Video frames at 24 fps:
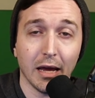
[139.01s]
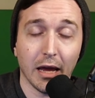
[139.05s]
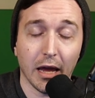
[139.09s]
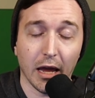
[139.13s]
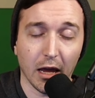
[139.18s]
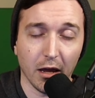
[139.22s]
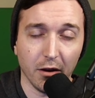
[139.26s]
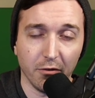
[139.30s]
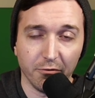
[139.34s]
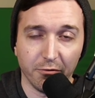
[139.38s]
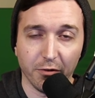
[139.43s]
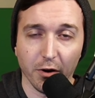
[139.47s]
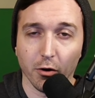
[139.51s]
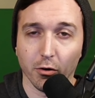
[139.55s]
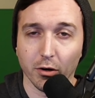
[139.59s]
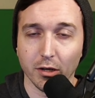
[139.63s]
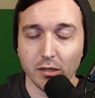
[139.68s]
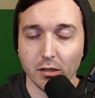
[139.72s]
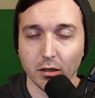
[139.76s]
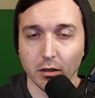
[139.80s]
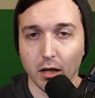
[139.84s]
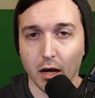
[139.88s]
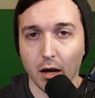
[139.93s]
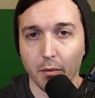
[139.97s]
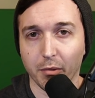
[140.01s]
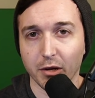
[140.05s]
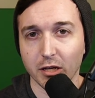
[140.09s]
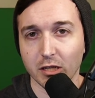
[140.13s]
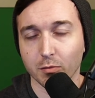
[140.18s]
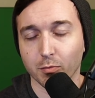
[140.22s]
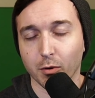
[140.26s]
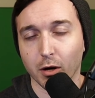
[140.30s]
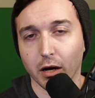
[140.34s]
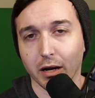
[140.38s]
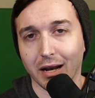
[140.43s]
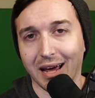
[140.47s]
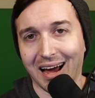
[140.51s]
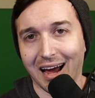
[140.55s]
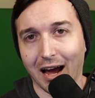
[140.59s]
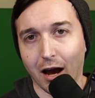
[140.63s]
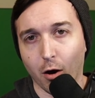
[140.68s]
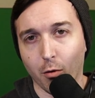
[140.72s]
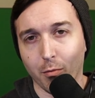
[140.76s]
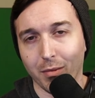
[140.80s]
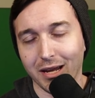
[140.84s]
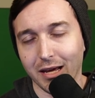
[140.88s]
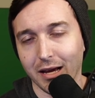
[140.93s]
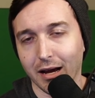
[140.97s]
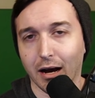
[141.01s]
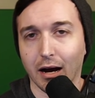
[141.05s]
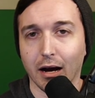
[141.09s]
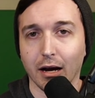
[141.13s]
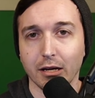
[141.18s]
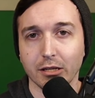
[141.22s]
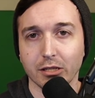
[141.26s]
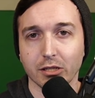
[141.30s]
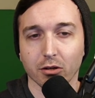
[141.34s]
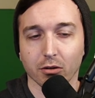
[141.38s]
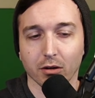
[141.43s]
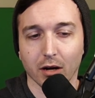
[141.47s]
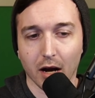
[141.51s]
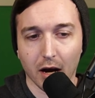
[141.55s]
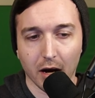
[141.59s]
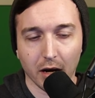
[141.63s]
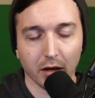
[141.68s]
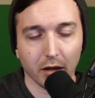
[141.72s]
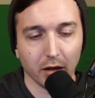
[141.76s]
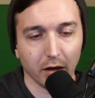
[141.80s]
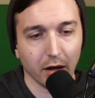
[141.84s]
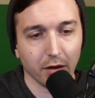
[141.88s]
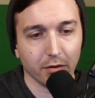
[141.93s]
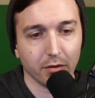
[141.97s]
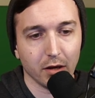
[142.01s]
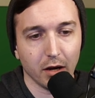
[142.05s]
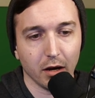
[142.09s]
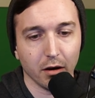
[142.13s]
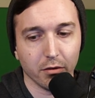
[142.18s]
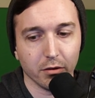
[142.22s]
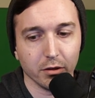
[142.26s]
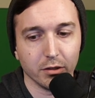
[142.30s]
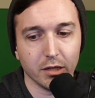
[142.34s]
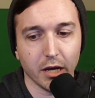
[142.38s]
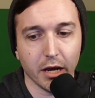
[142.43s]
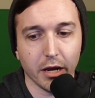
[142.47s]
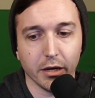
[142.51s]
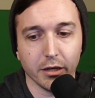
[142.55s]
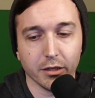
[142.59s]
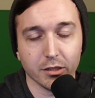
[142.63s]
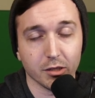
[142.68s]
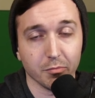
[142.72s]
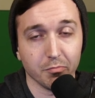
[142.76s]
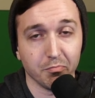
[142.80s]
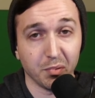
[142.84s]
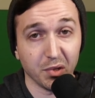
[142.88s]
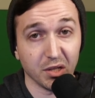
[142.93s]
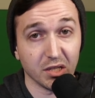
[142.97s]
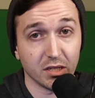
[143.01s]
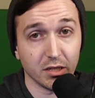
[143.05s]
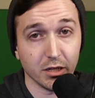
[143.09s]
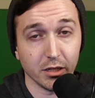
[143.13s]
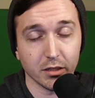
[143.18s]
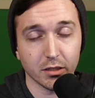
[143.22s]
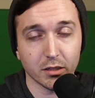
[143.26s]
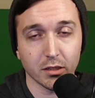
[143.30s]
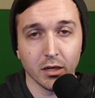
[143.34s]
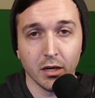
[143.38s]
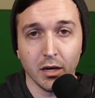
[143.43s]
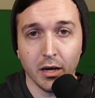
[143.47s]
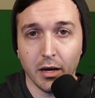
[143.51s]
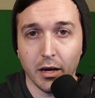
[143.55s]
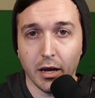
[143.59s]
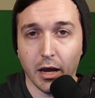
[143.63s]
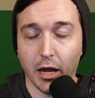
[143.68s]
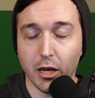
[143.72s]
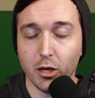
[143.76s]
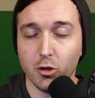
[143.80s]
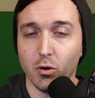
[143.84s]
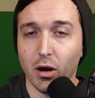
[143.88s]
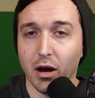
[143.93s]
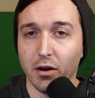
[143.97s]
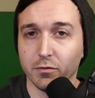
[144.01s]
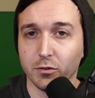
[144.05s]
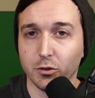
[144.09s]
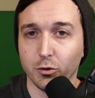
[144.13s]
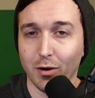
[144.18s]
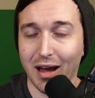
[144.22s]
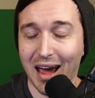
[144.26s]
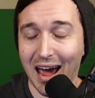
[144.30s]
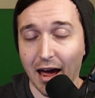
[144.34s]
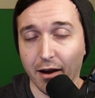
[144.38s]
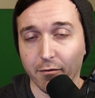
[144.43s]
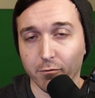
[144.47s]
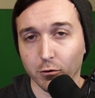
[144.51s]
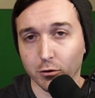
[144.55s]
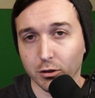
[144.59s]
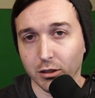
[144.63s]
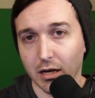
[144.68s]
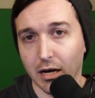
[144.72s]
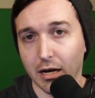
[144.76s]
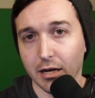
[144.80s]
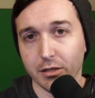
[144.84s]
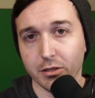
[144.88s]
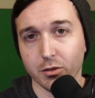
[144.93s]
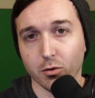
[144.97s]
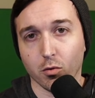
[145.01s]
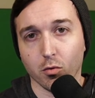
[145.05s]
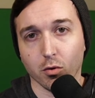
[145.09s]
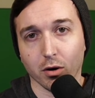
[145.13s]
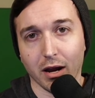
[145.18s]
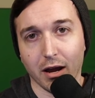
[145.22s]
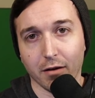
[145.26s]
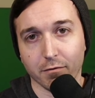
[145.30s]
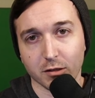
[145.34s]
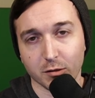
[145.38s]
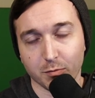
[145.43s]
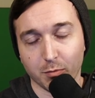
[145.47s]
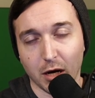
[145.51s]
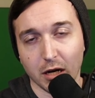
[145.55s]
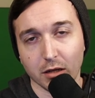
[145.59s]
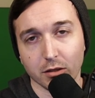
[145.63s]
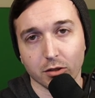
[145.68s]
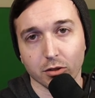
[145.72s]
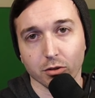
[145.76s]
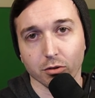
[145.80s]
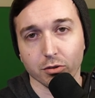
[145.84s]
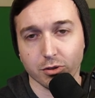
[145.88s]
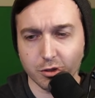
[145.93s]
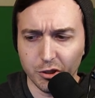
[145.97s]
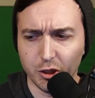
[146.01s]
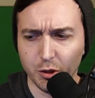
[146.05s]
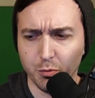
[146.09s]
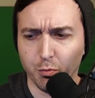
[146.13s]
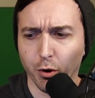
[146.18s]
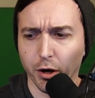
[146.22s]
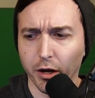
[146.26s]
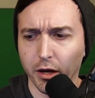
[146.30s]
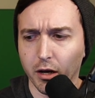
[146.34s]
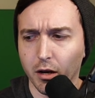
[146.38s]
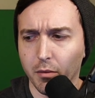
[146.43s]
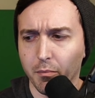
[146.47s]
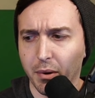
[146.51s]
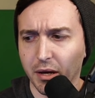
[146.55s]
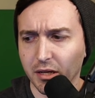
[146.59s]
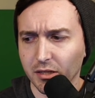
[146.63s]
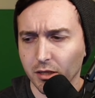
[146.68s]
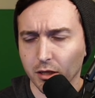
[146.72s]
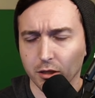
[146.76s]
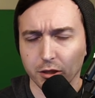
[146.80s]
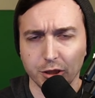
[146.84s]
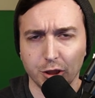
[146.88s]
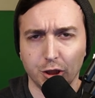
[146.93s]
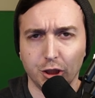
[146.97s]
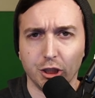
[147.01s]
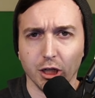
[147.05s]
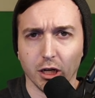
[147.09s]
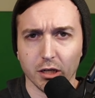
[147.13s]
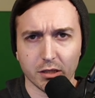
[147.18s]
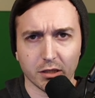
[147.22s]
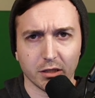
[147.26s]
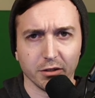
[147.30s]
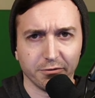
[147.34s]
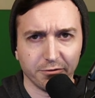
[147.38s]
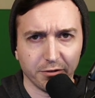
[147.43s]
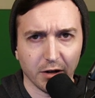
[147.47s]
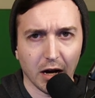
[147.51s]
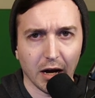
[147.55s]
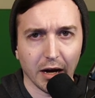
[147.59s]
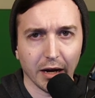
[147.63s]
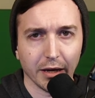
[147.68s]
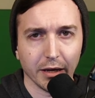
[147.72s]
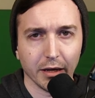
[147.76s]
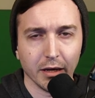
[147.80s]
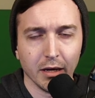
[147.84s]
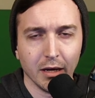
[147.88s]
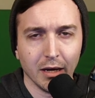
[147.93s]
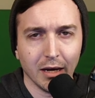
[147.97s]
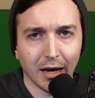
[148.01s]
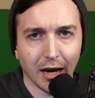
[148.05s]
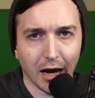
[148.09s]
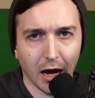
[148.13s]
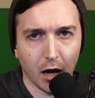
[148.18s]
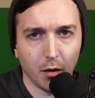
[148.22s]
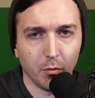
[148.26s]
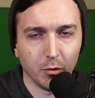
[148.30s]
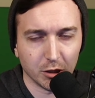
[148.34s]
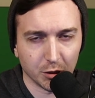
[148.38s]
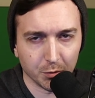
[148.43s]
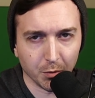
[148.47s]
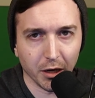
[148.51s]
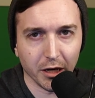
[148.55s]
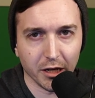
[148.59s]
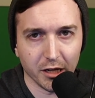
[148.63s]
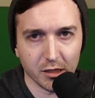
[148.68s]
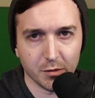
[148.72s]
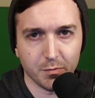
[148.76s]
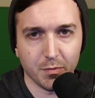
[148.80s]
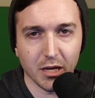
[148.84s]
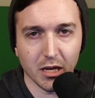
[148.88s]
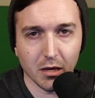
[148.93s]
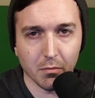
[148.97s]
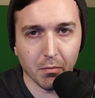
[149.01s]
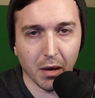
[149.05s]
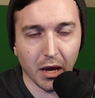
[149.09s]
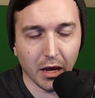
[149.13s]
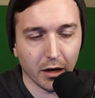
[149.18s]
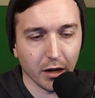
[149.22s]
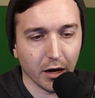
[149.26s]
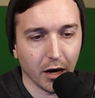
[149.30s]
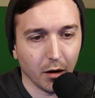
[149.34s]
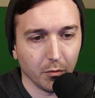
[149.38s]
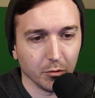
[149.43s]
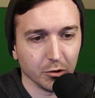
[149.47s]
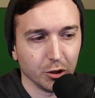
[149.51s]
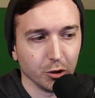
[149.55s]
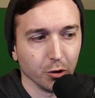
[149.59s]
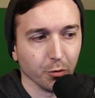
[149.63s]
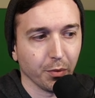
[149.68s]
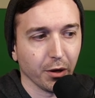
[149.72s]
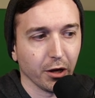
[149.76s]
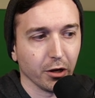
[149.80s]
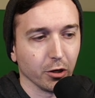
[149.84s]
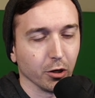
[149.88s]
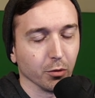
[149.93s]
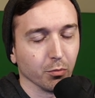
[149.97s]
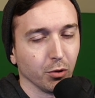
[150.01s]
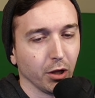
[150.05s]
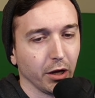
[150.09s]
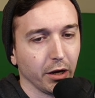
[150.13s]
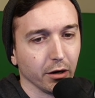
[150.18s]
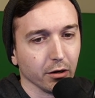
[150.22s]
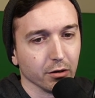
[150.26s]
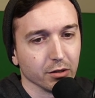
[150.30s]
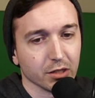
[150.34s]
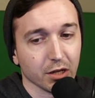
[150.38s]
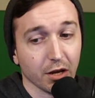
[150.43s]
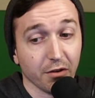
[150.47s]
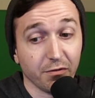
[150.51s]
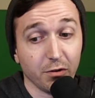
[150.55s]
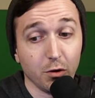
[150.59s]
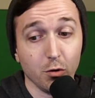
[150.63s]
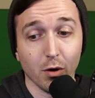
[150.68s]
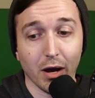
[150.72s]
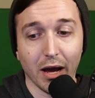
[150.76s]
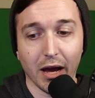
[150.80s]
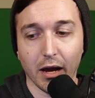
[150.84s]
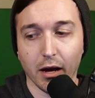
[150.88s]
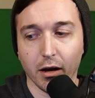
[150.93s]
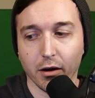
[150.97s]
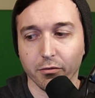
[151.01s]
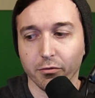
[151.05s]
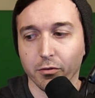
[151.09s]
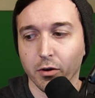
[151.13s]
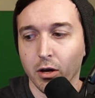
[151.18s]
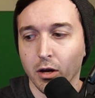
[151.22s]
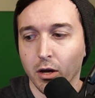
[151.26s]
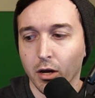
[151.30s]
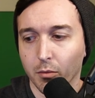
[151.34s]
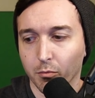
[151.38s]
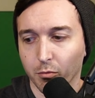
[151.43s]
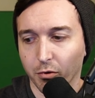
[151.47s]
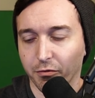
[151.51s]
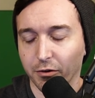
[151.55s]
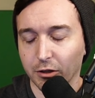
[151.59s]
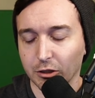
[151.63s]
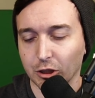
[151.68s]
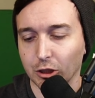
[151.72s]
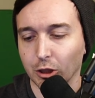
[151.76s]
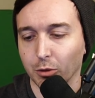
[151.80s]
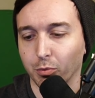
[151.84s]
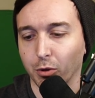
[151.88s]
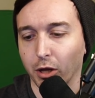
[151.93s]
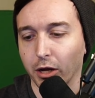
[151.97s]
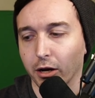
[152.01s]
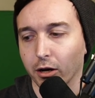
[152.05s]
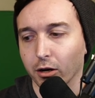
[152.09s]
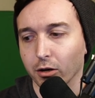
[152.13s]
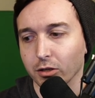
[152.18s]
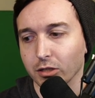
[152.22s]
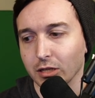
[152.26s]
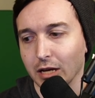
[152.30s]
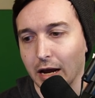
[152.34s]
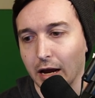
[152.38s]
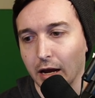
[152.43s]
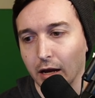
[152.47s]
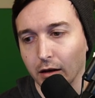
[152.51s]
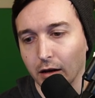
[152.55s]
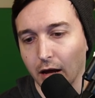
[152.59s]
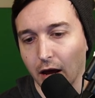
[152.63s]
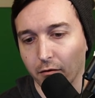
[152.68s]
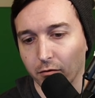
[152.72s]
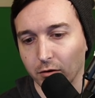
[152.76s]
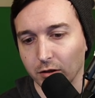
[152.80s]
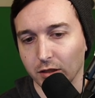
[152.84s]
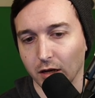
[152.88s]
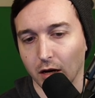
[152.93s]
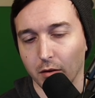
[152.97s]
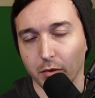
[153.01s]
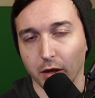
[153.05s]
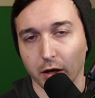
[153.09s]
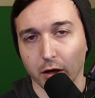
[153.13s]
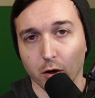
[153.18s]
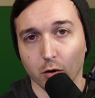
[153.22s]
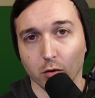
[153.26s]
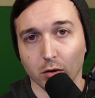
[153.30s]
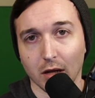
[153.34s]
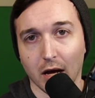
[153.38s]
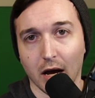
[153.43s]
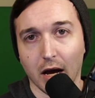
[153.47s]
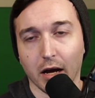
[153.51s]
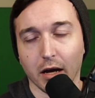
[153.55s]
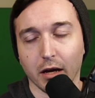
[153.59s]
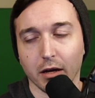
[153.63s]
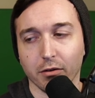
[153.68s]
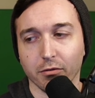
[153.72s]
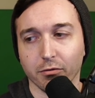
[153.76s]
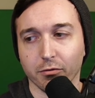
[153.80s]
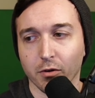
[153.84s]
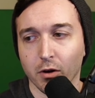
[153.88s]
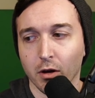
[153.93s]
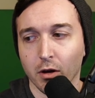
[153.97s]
It varies a lot based upon how many eyes are on it. At the end of the day, it is a business, and you have to advertise or have sponsors to bring in and basically justify how much money is being made and how much you are paying your players. If you have professional players and every time they go live,